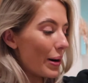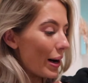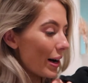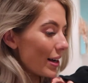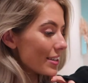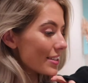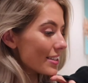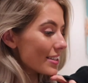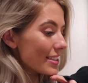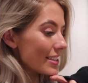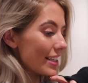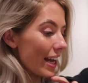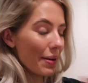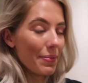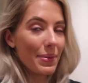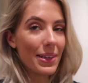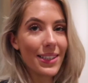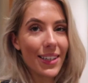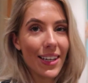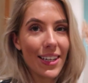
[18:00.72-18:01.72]
But yeah,
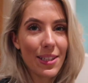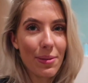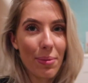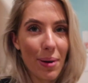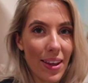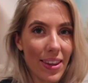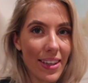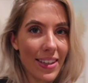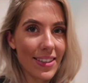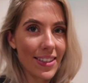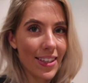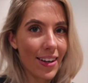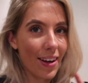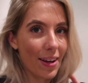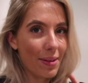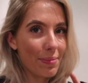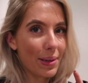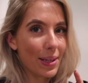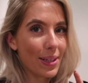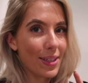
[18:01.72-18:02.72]
I'm excited to wear these
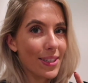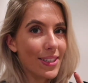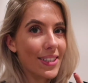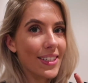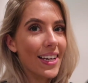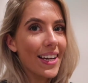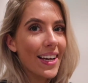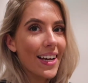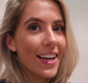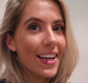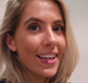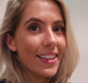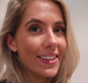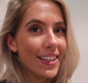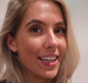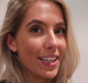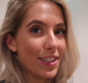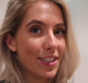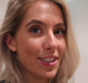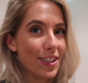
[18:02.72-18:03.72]
tonight because
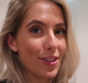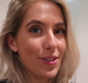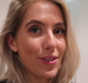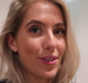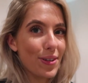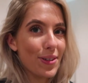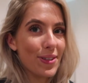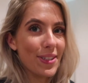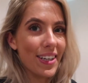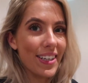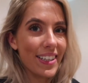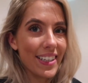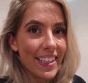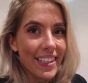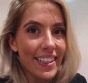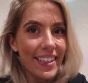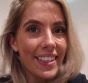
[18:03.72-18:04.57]
they just look so snug.